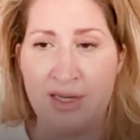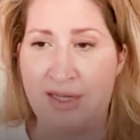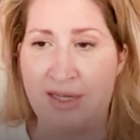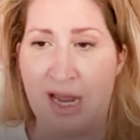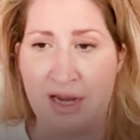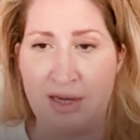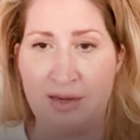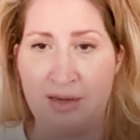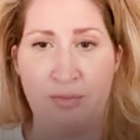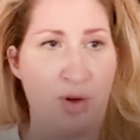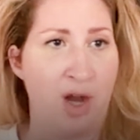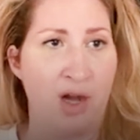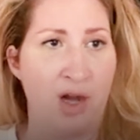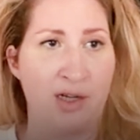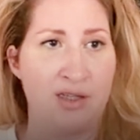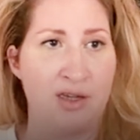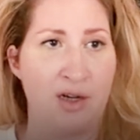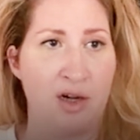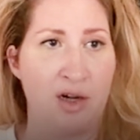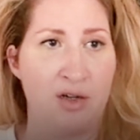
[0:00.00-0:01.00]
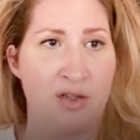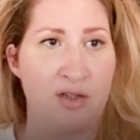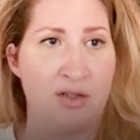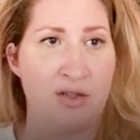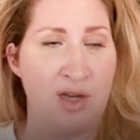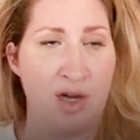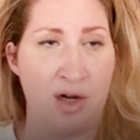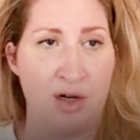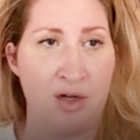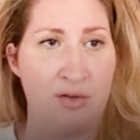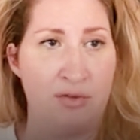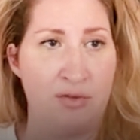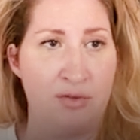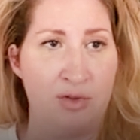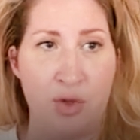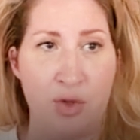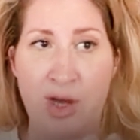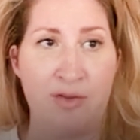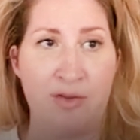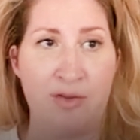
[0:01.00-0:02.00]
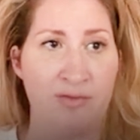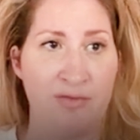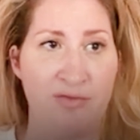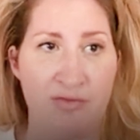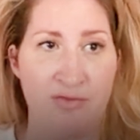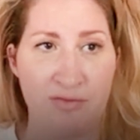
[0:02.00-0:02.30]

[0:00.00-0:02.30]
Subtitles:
10 products that are they're doing